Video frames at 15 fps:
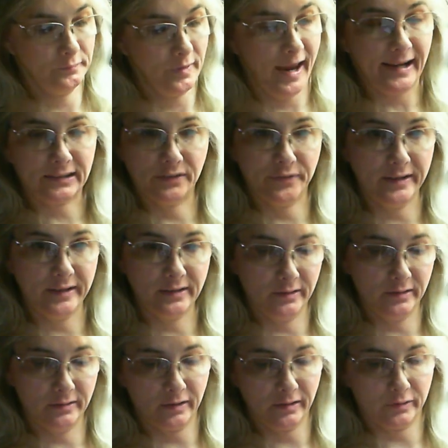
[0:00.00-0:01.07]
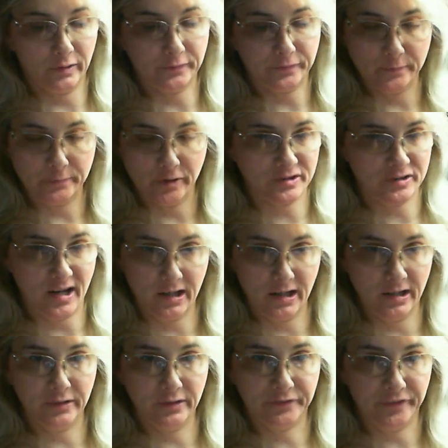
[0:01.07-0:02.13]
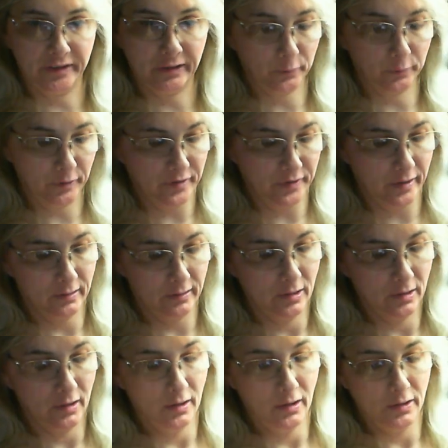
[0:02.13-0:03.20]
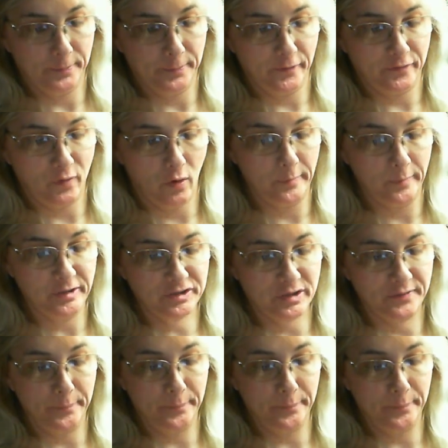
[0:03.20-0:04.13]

Activating the grip frame does not interfere with the performance of